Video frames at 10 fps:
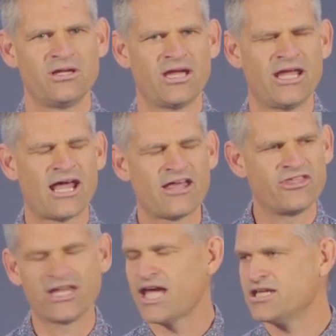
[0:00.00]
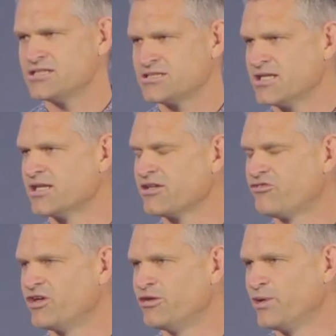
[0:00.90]
And I think it's linked to
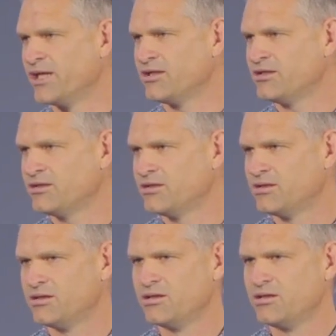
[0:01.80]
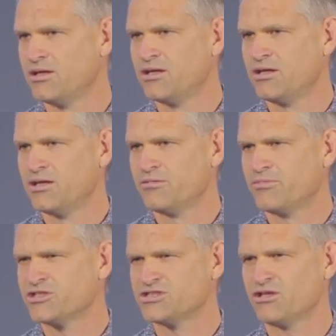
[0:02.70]
free will,
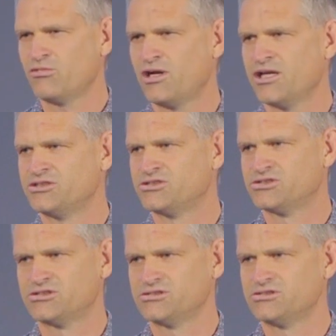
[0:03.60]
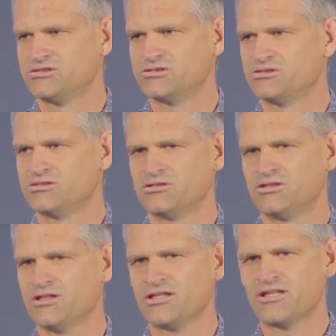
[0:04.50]
because otherwise,
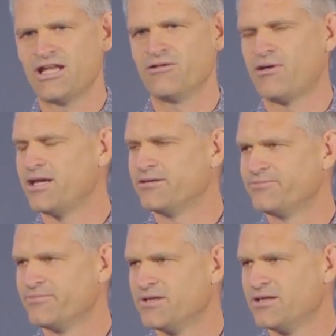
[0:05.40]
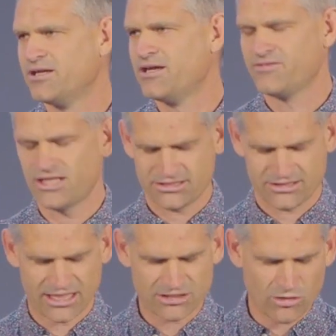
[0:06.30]
but anyway,
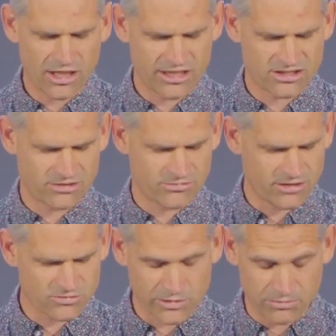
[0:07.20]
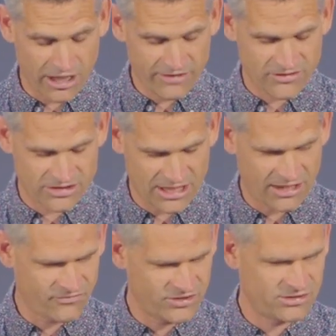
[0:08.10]
that's why I think sometimes we pray for
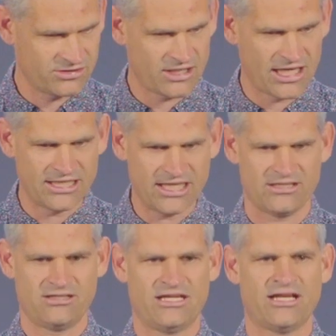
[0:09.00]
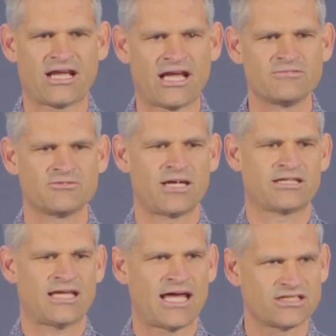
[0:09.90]
stuff and yet it comes
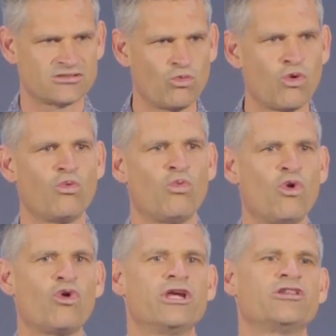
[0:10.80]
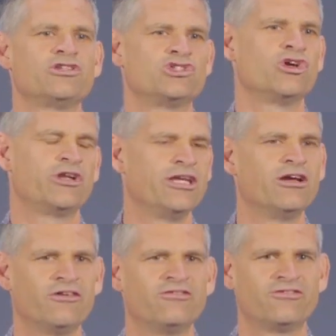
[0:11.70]
back to us walking the journey
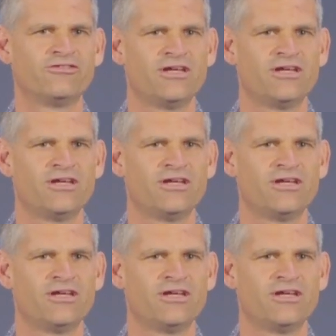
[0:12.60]
of